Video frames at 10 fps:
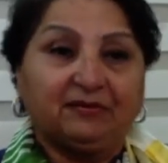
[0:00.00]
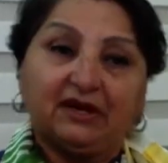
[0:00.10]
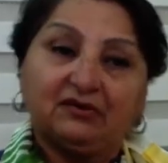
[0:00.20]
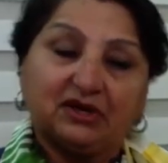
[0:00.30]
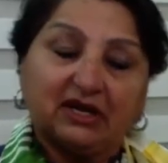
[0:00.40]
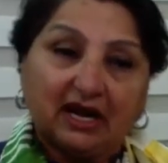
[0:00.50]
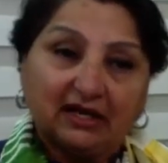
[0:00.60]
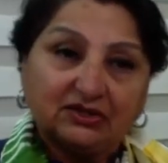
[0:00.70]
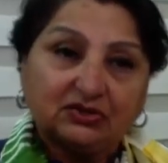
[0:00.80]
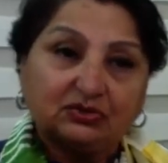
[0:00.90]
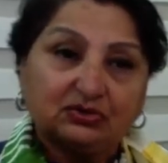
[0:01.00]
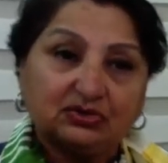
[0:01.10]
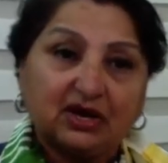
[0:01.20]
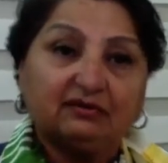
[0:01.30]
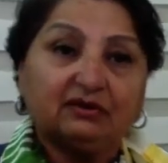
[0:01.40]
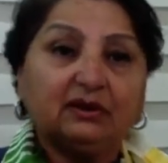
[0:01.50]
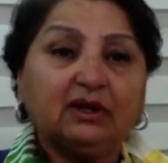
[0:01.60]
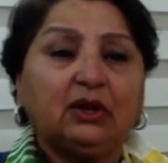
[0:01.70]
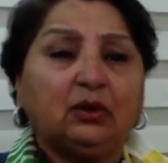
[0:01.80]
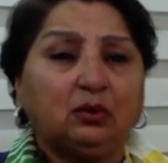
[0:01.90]
In regards to
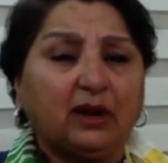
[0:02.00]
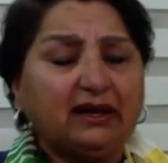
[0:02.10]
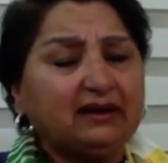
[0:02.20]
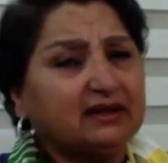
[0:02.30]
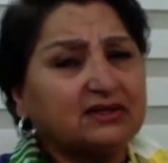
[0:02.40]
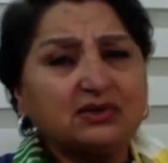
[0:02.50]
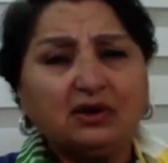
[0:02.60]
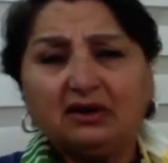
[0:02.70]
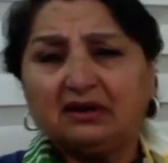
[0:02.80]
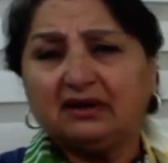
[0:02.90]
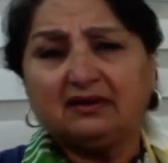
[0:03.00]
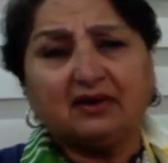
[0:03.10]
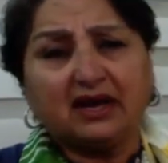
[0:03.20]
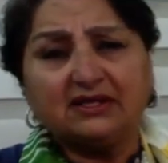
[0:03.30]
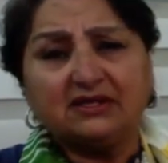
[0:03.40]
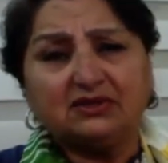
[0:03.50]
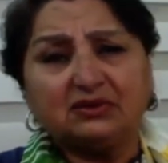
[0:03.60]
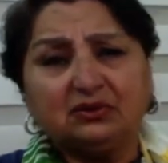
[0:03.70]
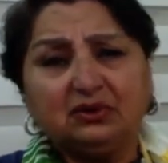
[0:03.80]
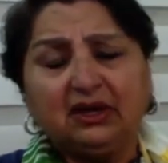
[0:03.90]
travel, well, it does not advise
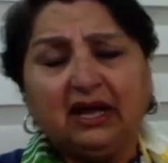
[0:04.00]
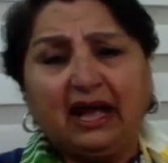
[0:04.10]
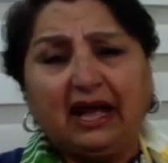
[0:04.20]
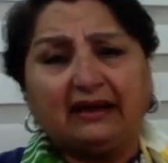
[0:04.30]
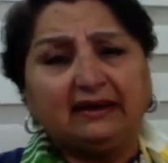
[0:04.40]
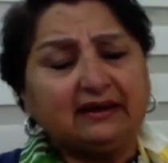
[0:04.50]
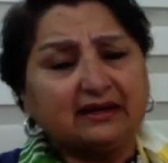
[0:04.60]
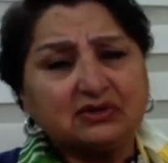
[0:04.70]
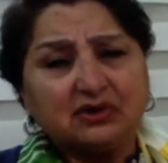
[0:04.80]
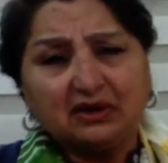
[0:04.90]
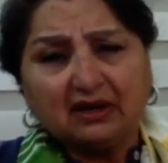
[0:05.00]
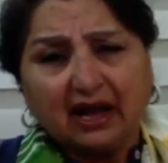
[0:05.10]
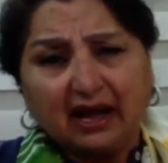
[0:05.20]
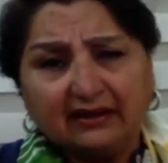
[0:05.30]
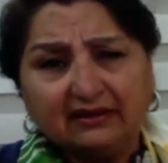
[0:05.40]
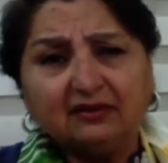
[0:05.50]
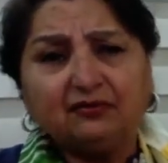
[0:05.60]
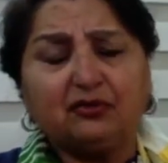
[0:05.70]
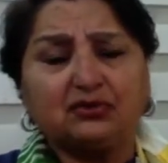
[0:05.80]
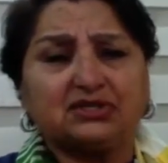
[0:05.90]
you and it does not either
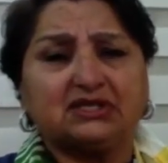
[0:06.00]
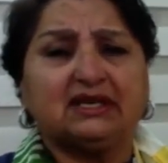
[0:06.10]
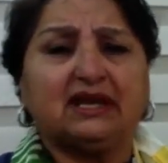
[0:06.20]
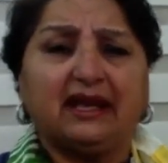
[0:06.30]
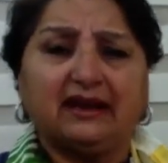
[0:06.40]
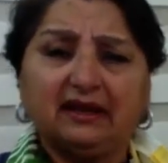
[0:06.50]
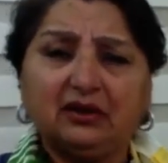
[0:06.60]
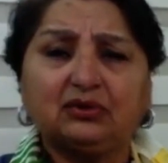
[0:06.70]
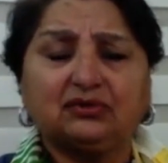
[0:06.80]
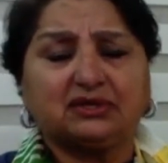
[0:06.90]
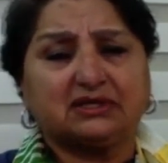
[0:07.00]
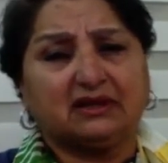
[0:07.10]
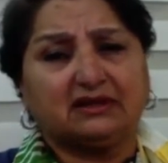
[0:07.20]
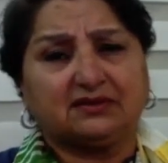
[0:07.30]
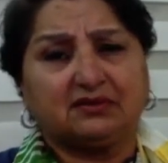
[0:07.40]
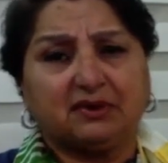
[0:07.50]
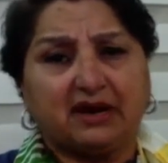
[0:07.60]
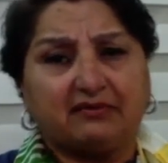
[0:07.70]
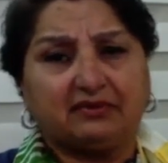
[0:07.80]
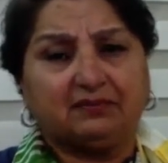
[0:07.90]
foresee any good results from
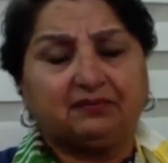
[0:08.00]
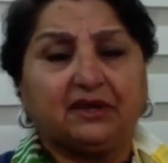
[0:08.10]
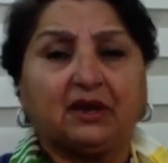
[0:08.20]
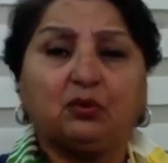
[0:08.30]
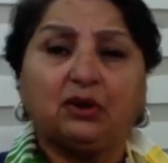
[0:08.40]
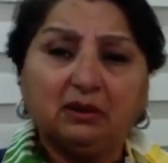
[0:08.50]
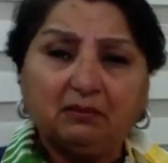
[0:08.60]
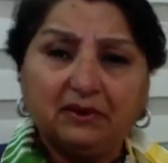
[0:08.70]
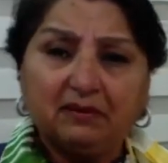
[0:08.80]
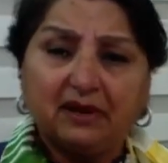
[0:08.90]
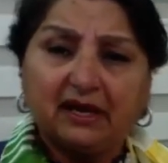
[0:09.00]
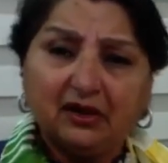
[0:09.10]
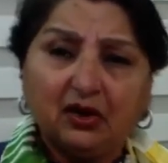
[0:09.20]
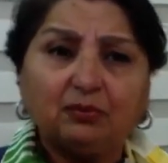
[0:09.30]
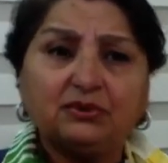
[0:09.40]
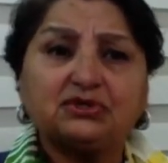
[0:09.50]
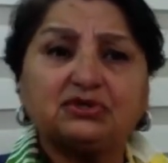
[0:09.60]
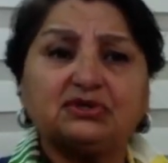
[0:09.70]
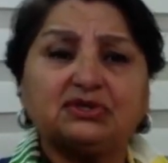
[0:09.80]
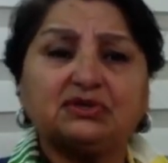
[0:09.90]
travel. There will be many
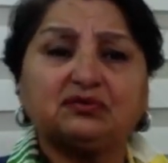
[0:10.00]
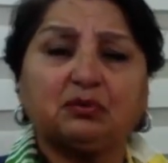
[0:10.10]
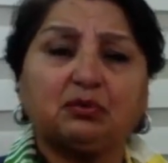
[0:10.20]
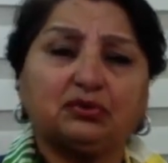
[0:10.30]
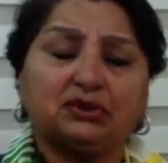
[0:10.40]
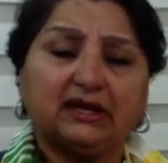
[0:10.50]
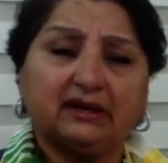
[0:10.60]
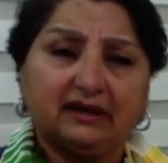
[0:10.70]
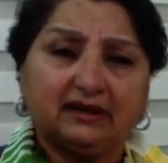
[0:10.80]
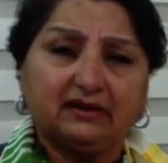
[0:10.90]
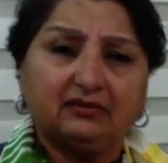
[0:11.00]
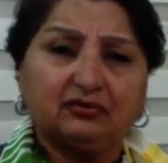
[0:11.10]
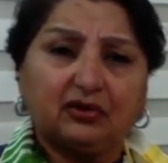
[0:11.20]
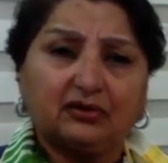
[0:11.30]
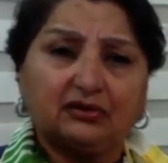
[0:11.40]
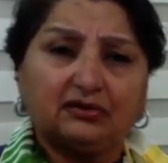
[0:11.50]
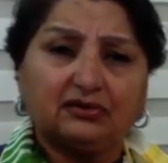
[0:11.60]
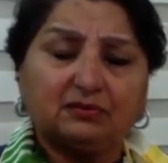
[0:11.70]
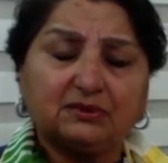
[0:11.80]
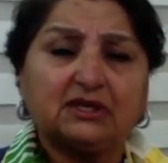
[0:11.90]
opportunities for both inland and foreign
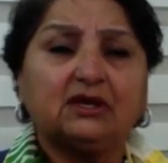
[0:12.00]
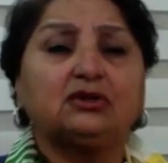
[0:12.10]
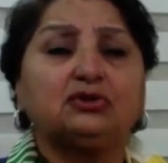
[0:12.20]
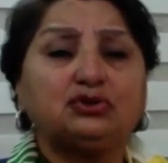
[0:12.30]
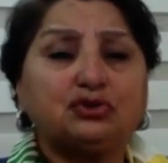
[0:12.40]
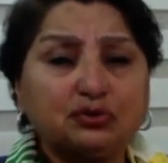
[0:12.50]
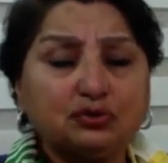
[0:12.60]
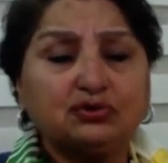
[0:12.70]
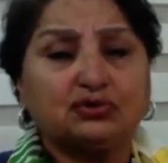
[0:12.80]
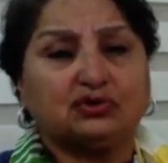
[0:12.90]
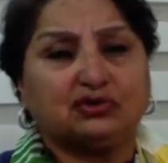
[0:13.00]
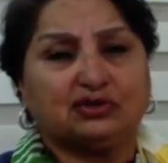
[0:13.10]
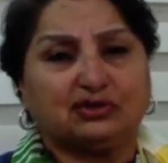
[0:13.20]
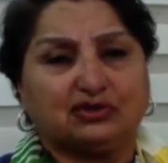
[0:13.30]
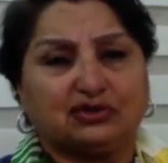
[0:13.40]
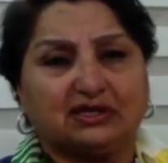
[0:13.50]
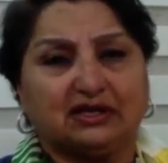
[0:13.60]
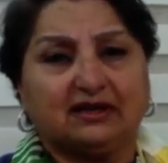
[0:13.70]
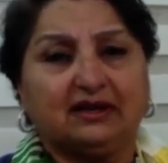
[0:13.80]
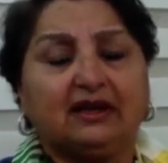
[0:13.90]
trips. Choose
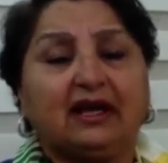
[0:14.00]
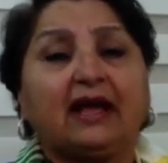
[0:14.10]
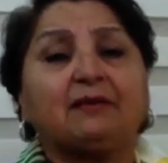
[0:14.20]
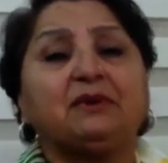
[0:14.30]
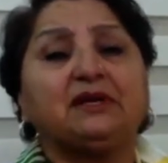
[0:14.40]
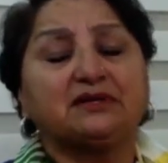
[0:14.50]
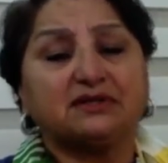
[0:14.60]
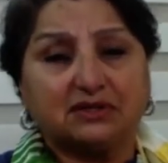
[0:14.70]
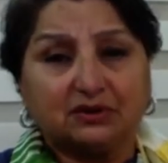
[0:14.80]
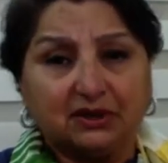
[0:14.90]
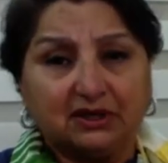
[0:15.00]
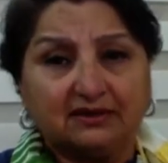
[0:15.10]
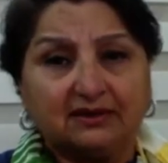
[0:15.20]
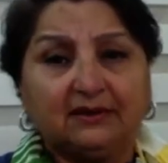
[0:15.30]
judiciously and be discreet.